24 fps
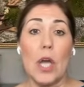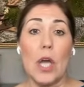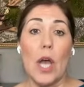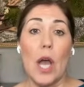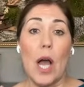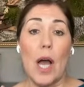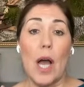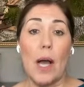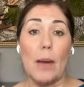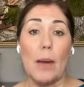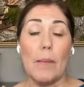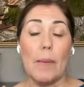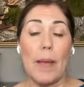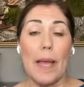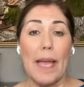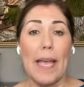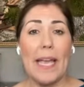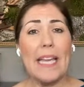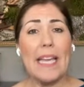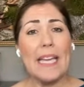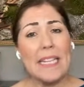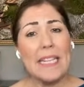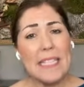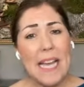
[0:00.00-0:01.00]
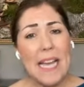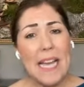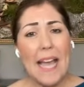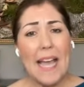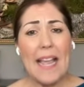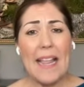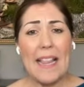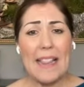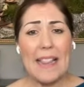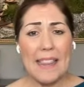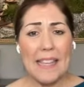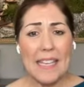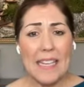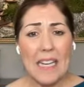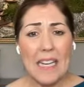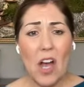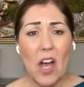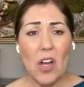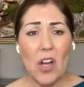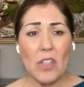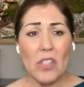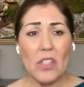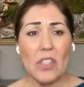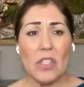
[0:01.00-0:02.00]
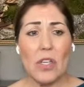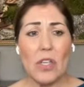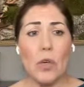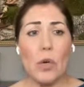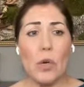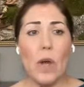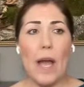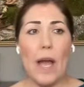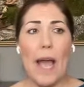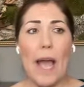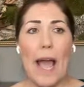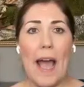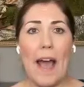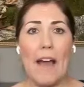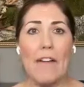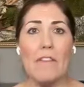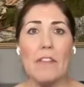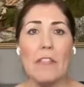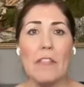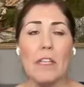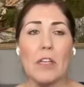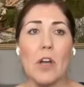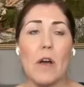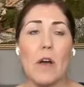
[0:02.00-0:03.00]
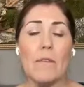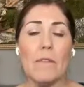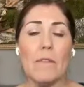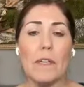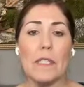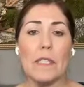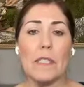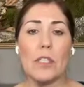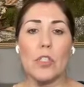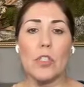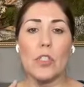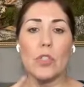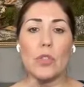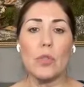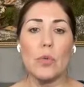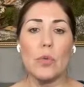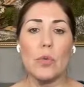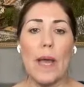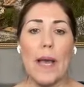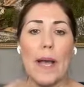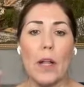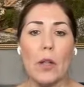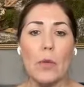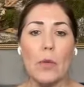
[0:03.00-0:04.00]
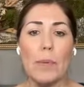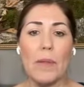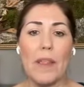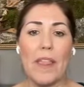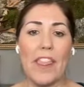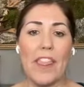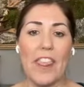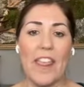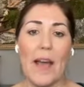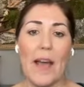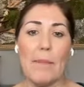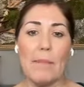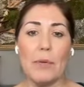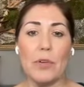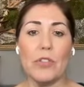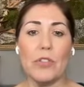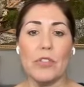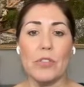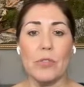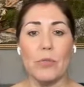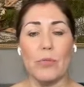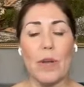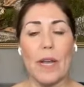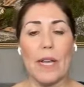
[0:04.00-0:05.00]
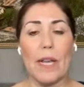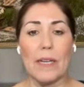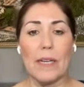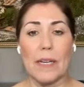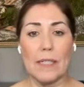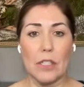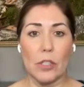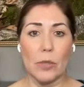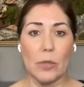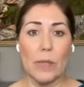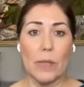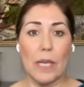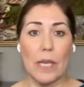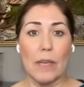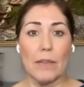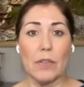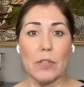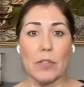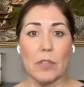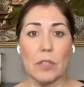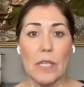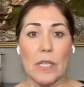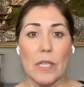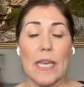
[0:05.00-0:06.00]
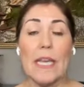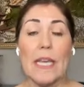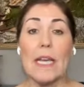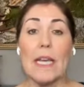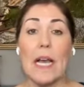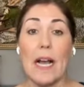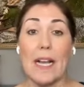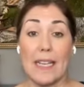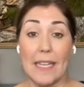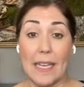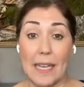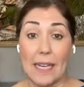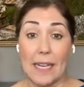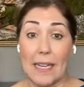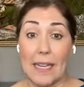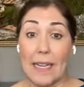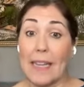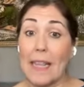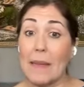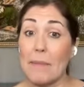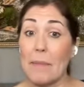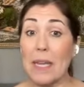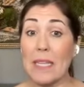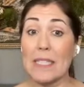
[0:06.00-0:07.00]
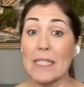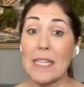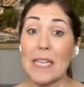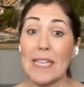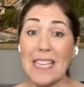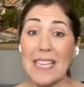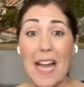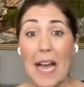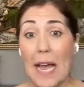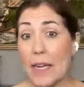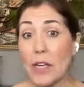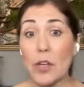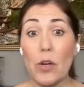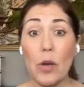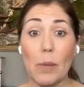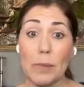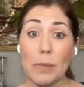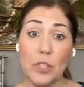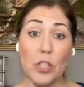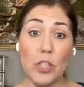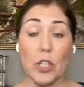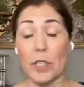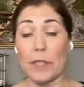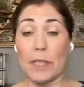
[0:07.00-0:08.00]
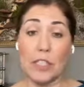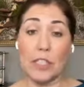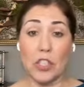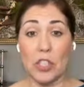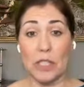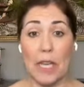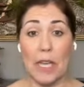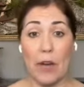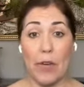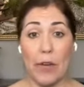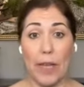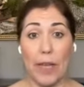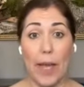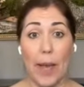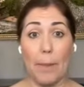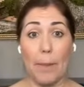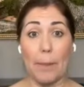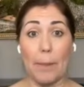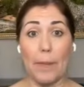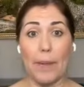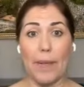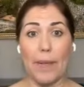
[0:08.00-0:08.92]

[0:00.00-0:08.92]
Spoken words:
and then also having the confidence to help that person recognize their behaviors. Again, they might say, yeah, I know I'm a jerk. That's just how I am.